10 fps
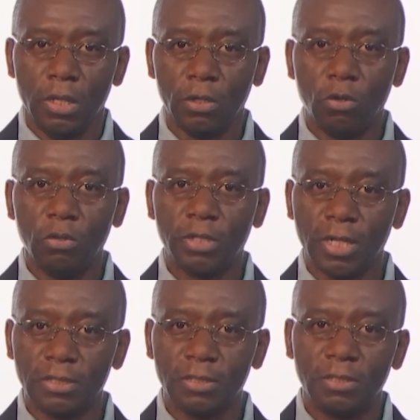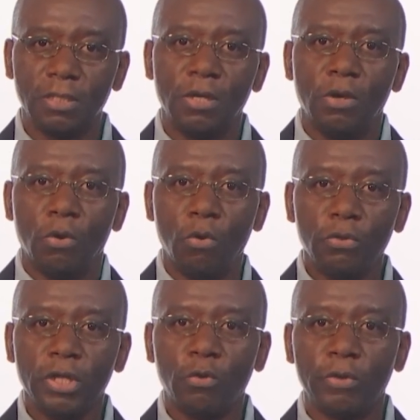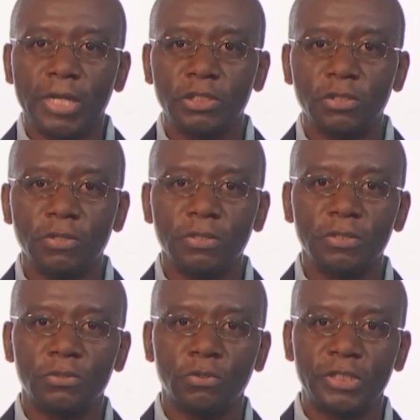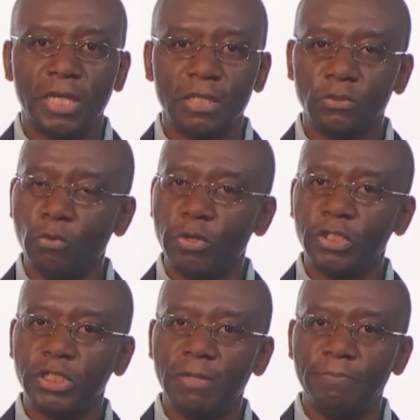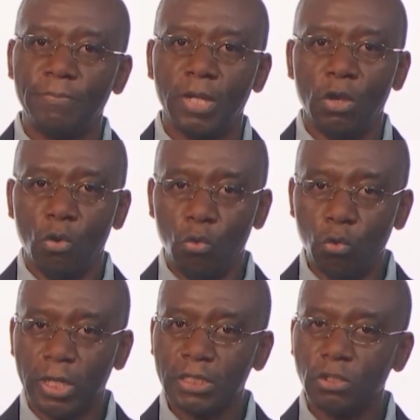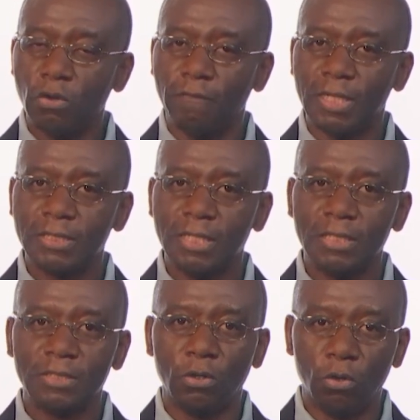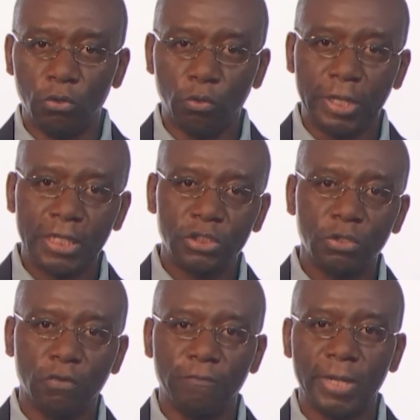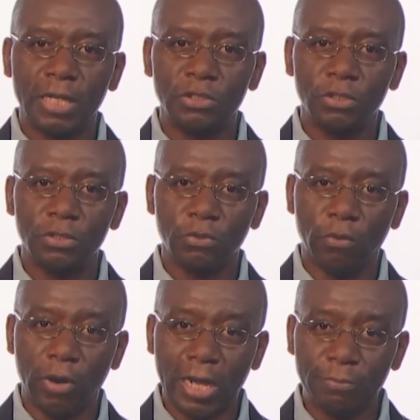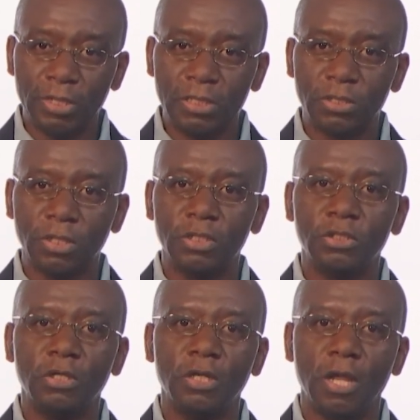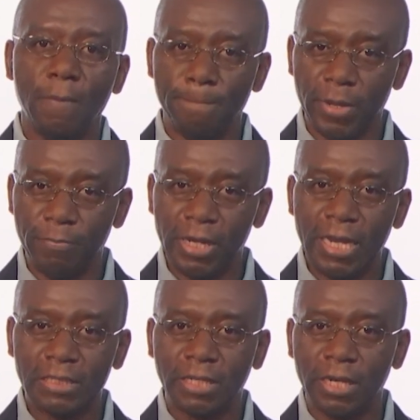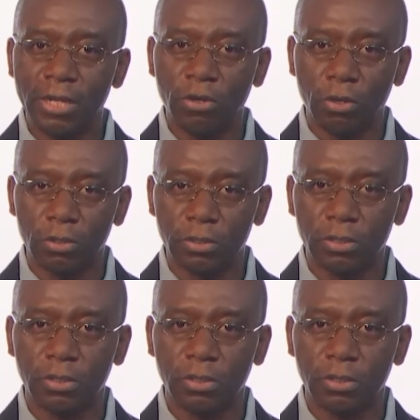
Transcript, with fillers: In contrast, other connections such as ownership, location of assets, or location of managers or administration may be less clear-cut.